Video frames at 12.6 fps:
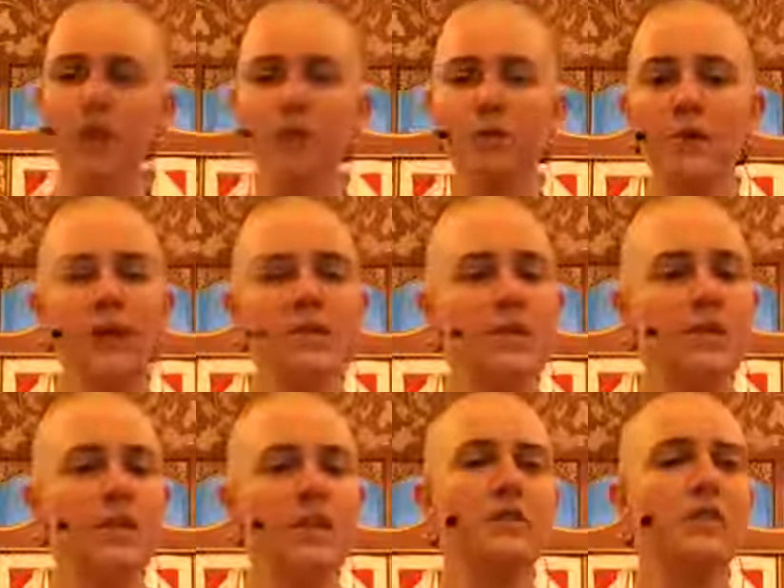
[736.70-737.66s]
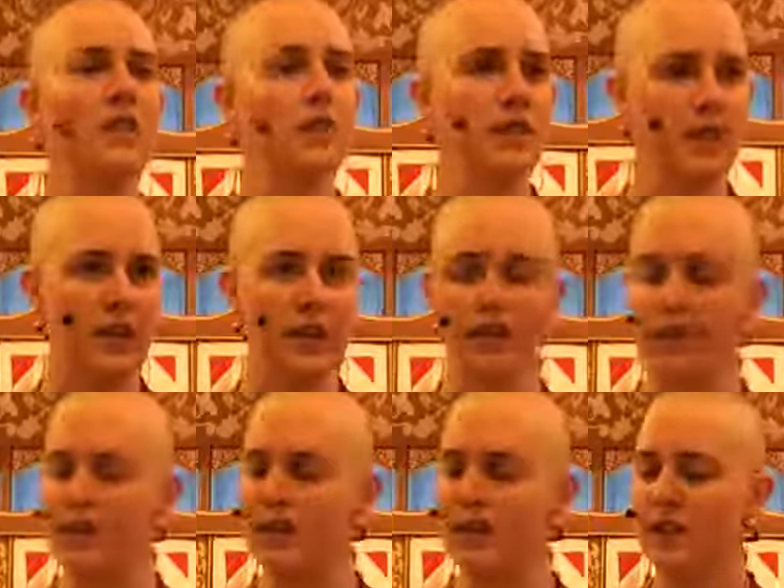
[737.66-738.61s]
Because the difficulty is
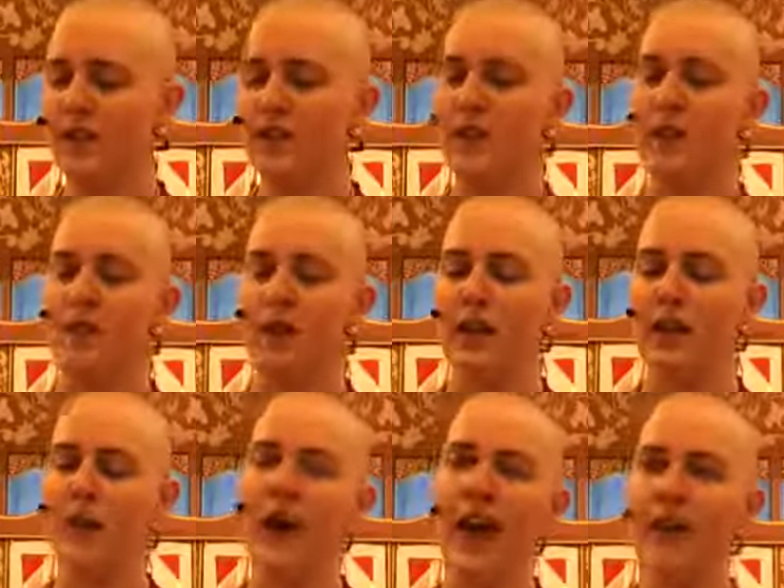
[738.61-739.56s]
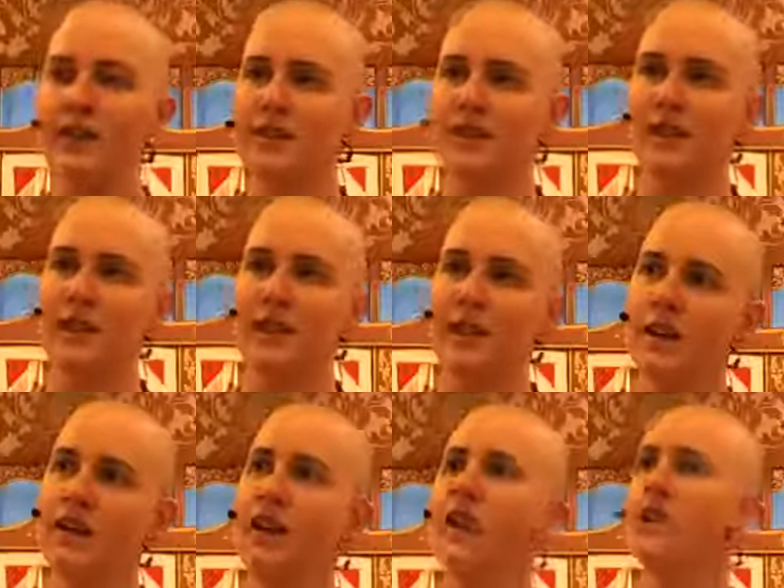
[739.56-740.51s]
that if you say my capacity
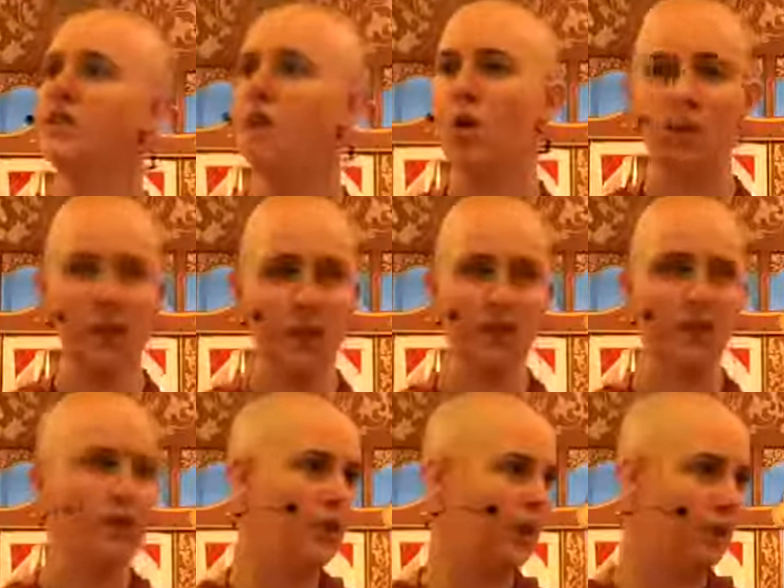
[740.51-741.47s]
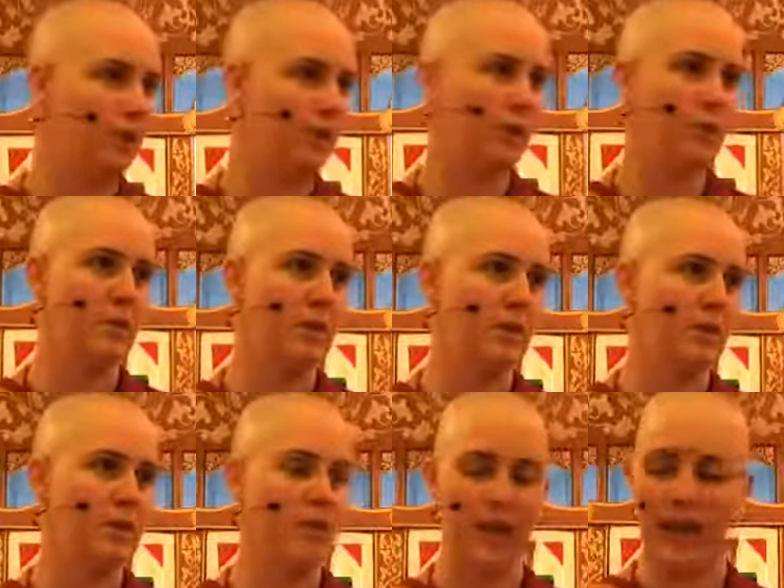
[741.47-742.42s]
is only to look at impermanence
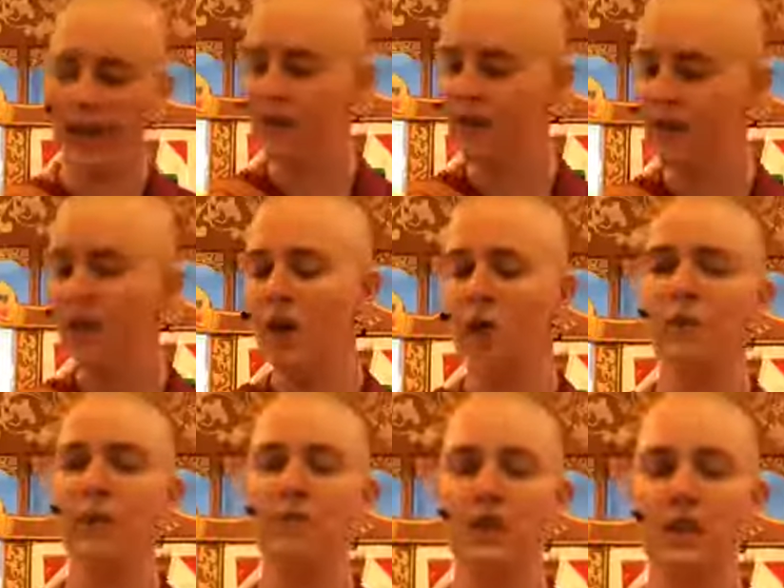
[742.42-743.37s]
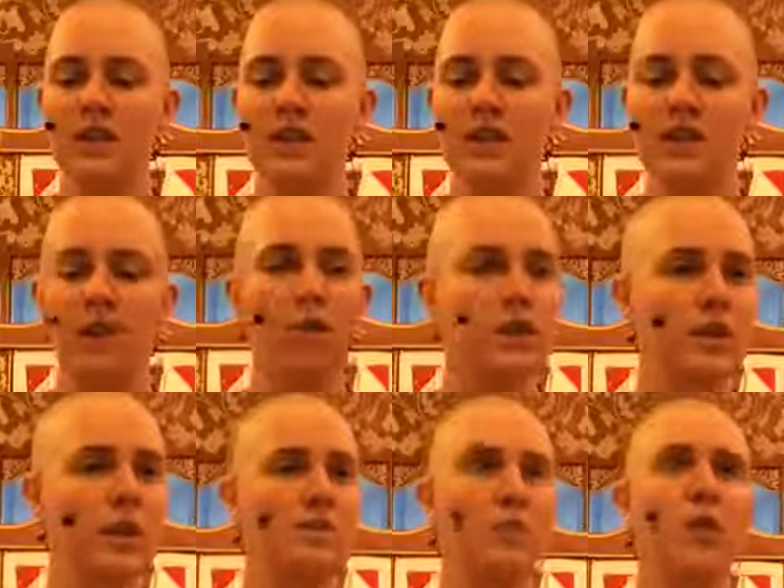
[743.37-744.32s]
and death, which means the only
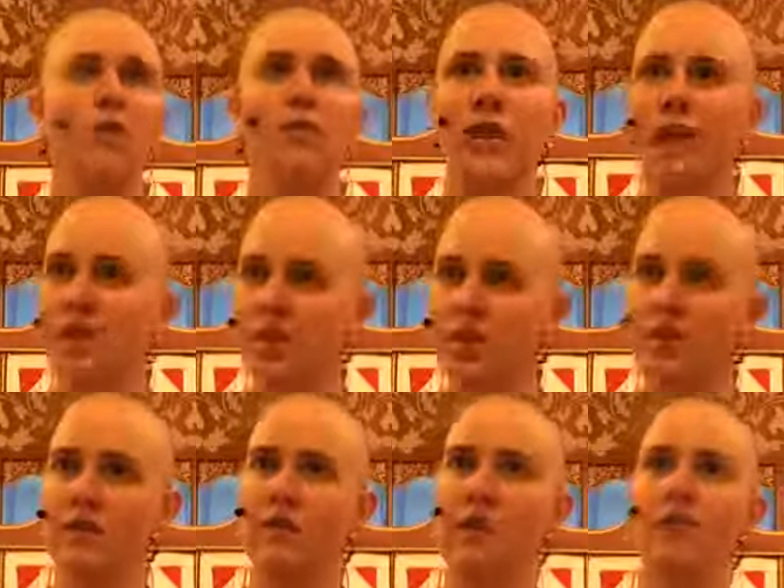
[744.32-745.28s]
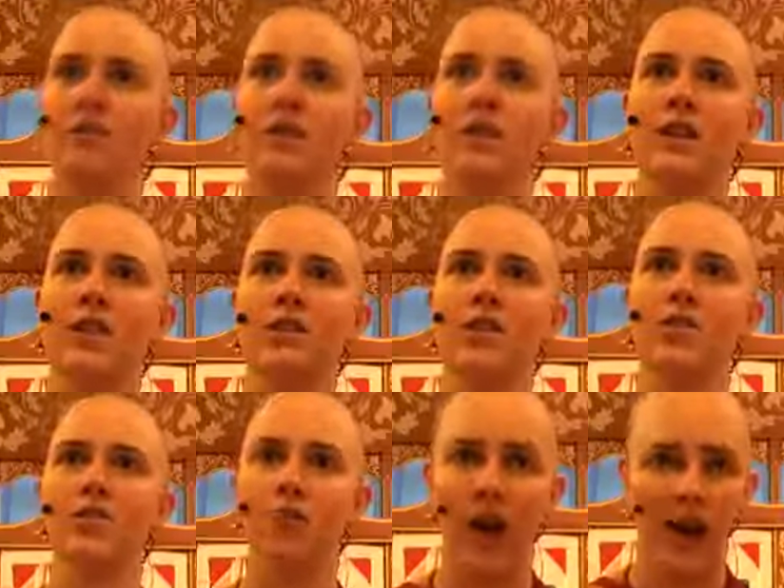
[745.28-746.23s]
motivation, the only
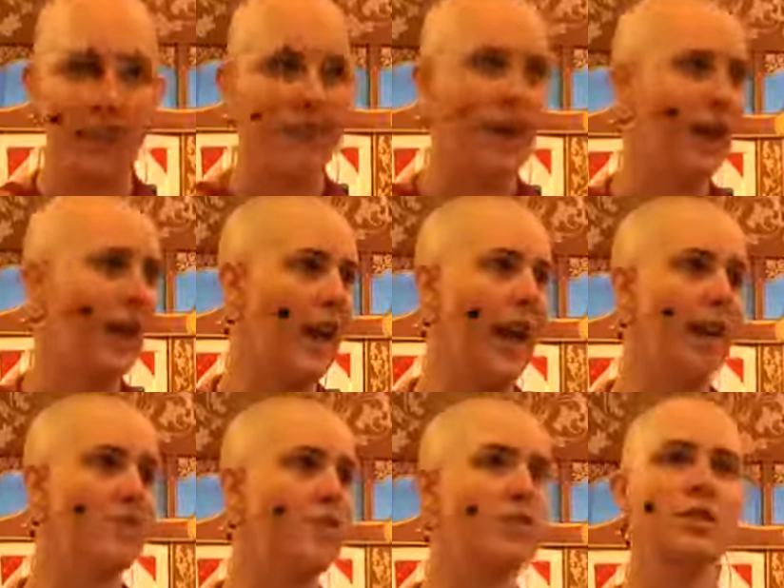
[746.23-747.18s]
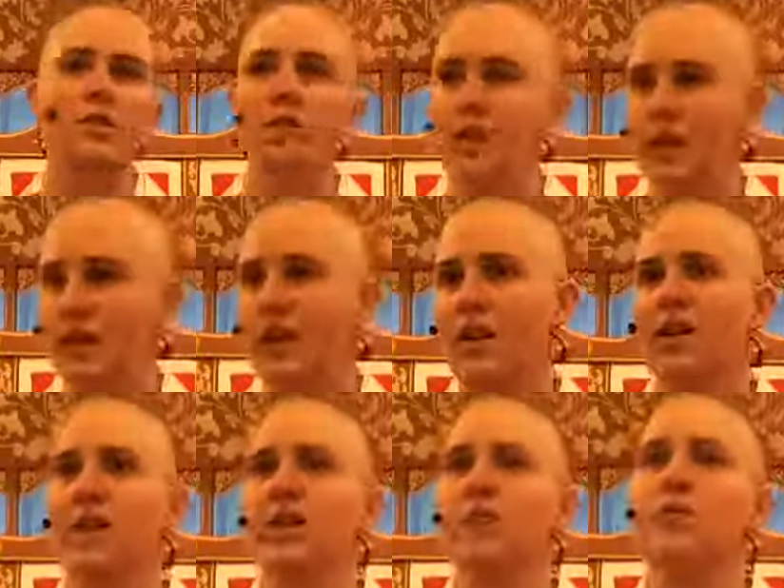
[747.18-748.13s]
striving I have is just to get another
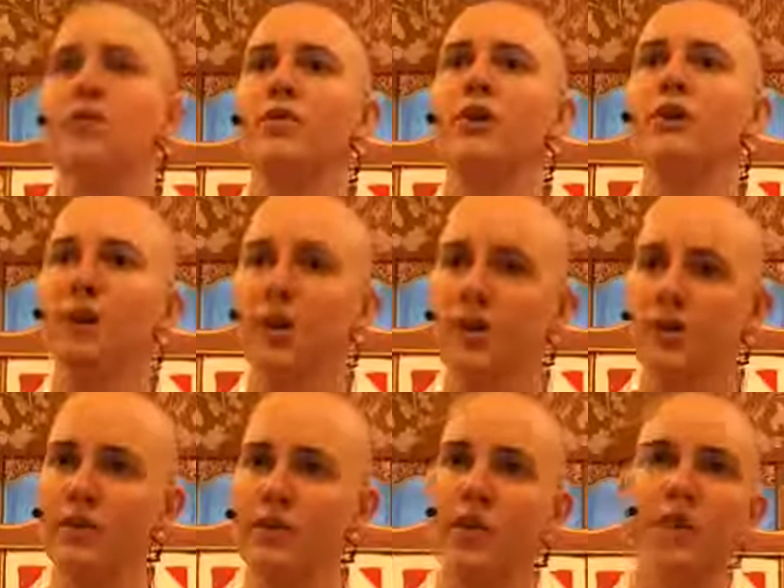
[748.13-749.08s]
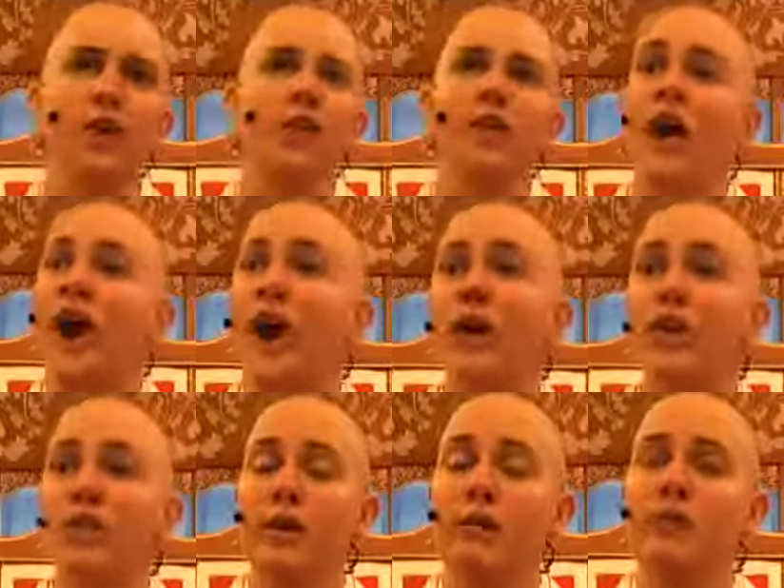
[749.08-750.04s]
human rebirth or another higher
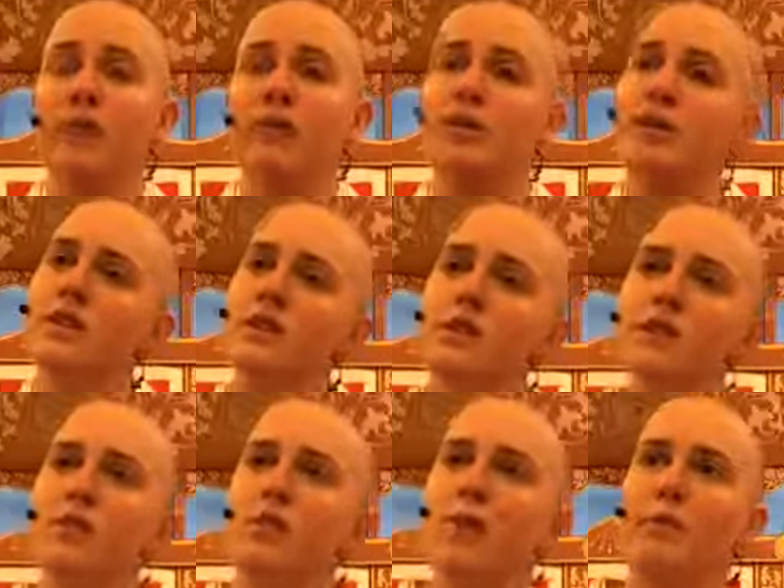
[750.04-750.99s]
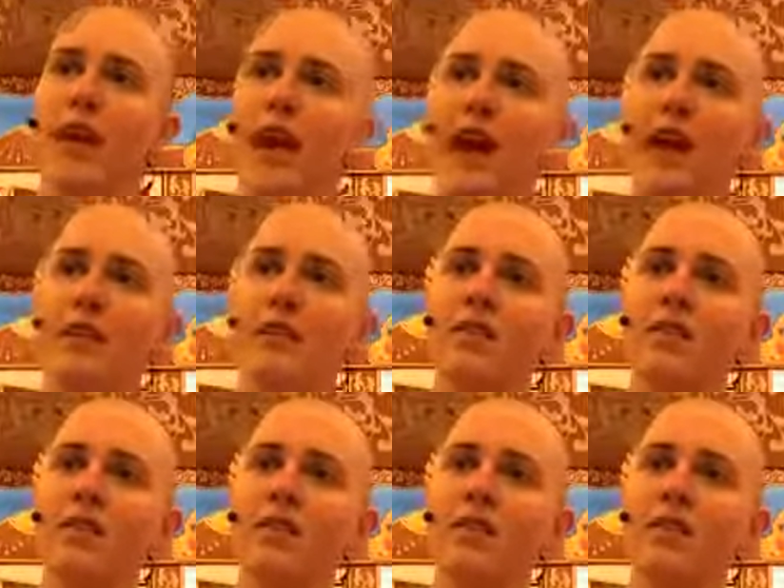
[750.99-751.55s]
rebirth to continue my path,